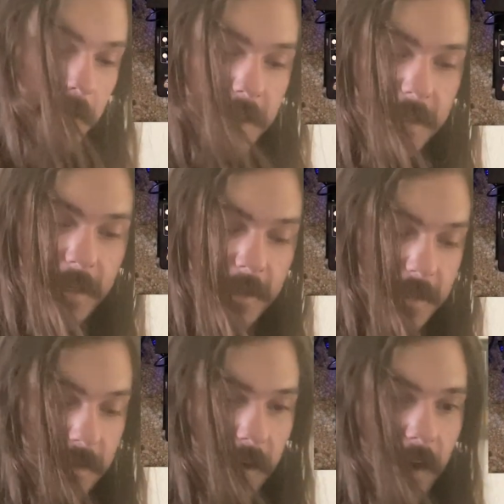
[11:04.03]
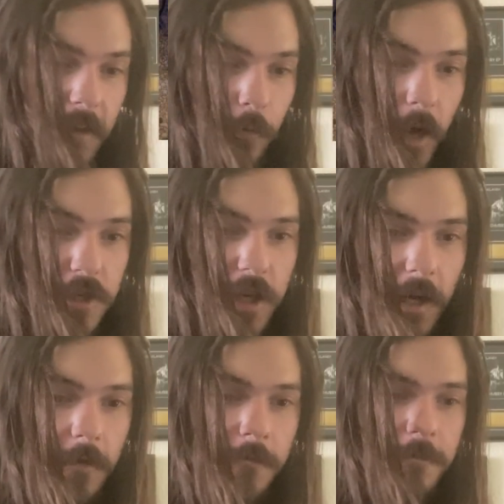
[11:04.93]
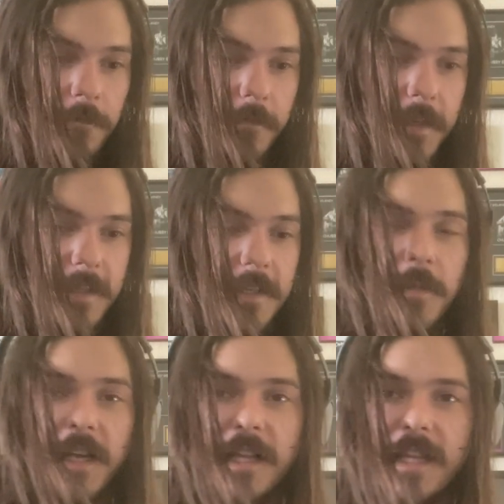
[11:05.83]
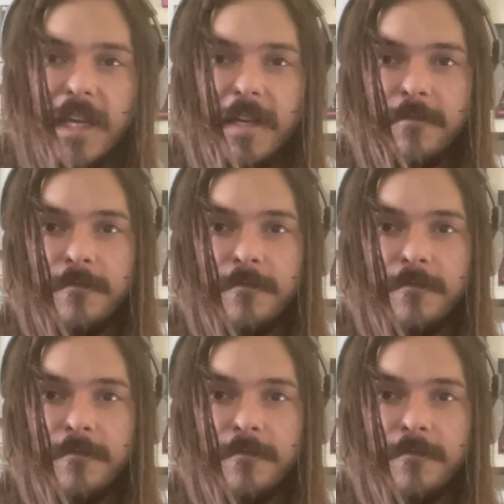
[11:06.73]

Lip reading: this is the red channel. This is my clean.